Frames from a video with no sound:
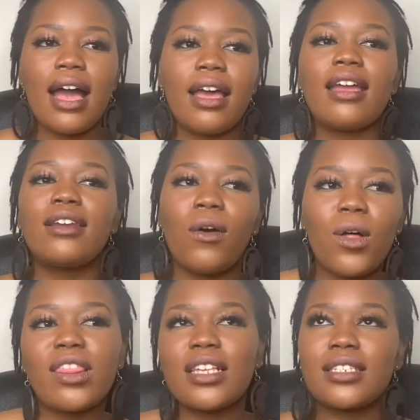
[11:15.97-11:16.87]
in all
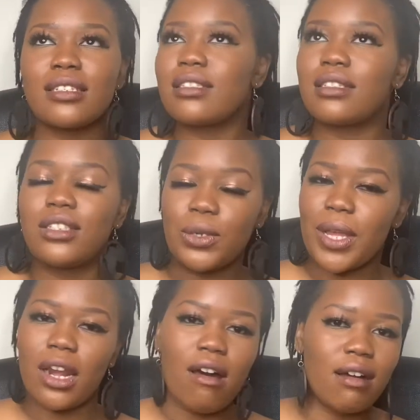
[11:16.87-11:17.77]
this doing
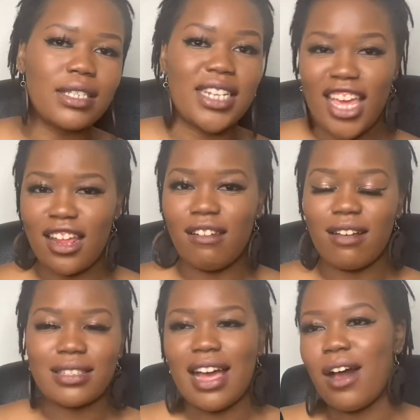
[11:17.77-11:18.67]
locks, taking
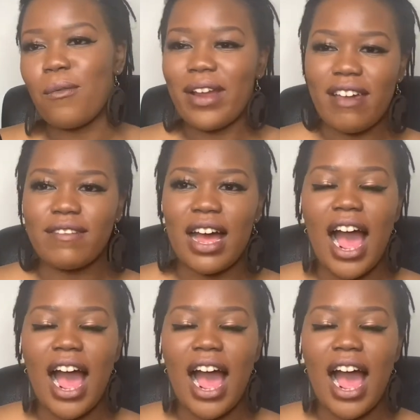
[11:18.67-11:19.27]
locks out, whatever,